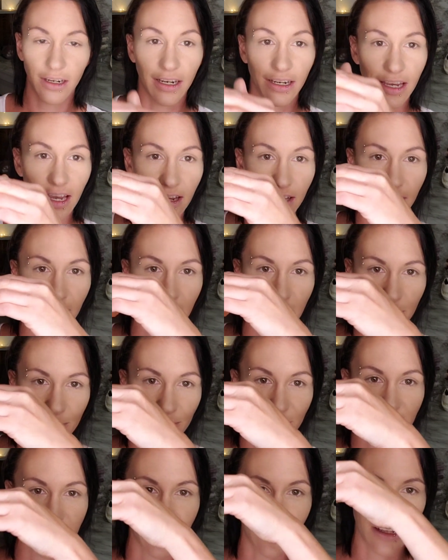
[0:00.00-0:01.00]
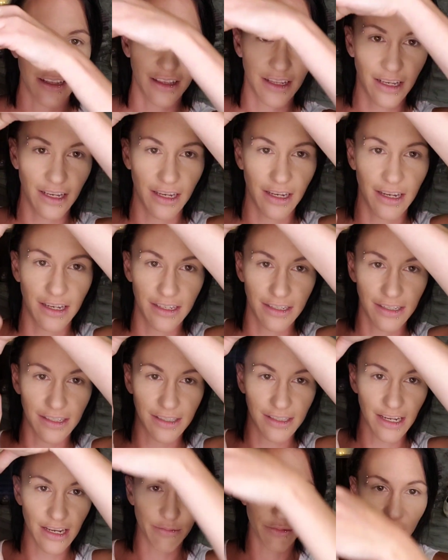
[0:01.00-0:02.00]
Again, it comes in the
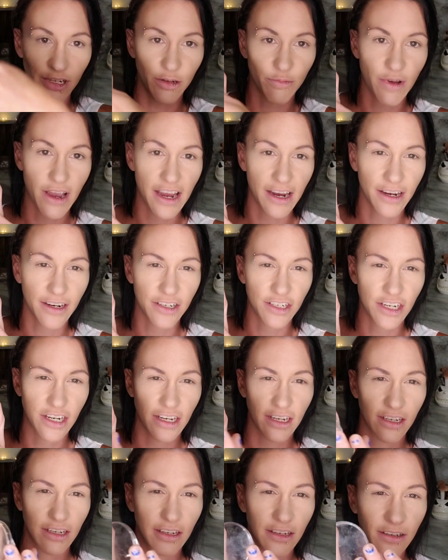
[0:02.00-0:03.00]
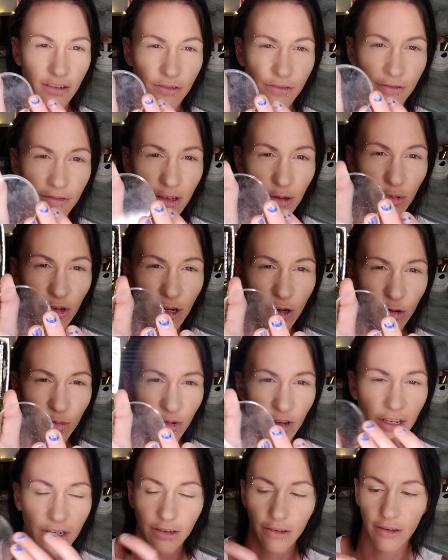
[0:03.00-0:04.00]
same little packaging. Flip it
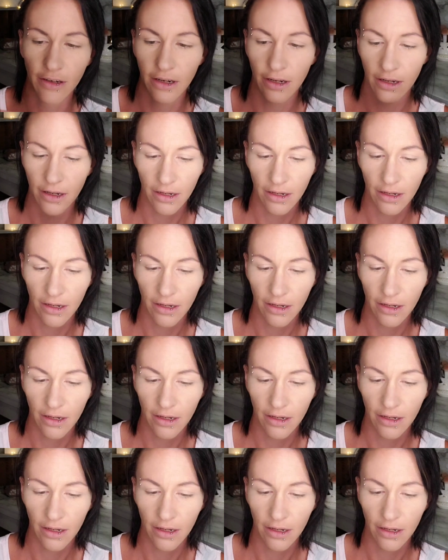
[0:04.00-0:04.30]
open.